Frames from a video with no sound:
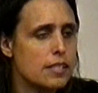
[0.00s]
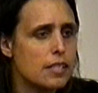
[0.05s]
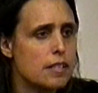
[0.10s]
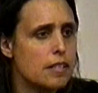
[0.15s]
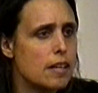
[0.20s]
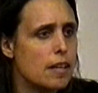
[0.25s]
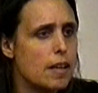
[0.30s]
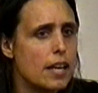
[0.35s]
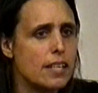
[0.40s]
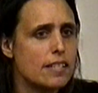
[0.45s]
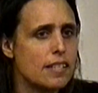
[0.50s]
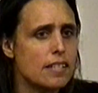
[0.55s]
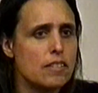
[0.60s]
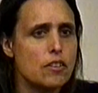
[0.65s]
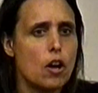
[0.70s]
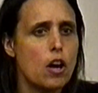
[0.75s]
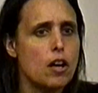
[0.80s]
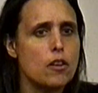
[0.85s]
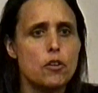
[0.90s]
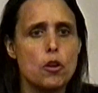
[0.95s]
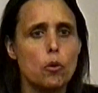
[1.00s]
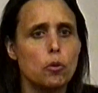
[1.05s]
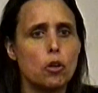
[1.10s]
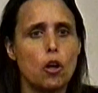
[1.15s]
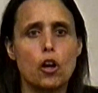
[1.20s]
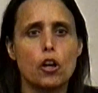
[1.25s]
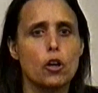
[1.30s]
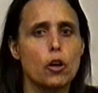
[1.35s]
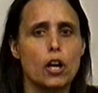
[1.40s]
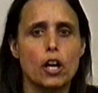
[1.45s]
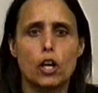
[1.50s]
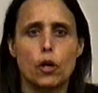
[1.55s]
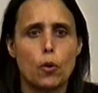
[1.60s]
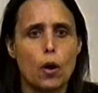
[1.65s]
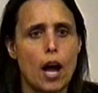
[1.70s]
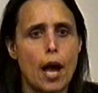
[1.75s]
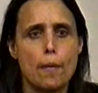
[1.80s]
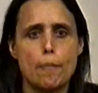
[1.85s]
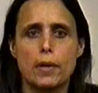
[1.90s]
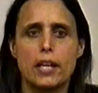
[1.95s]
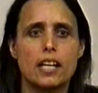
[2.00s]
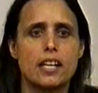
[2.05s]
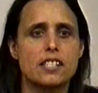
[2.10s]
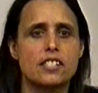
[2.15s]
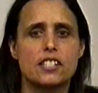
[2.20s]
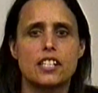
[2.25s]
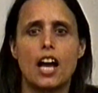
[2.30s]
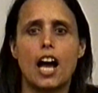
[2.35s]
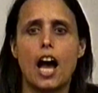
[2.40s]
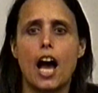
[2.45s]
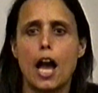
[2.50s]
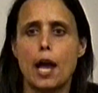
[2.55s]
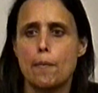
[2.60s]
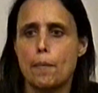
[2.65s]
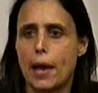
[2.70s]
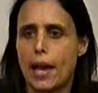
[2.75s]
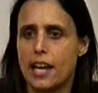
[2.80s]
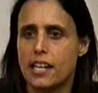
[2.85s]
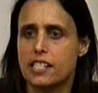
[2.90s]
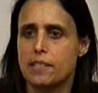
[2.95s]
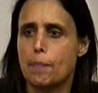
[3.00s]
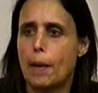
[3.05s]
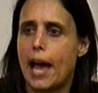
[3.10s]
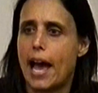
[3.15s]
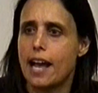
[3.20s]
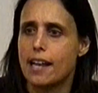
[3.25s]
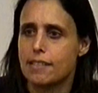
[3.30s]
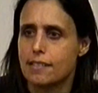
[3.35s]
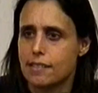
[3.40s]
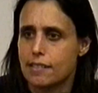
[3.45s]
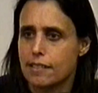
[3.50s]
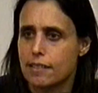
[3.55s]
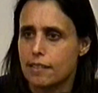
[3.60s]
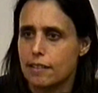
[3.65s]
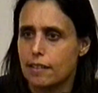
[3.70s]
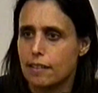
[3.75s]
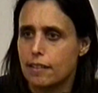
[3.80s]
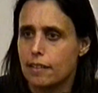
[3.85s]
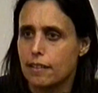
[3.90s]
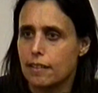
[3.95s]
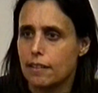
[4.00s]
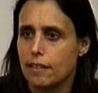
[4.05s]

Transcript: does it, is it no, no longer a crime because time has passed?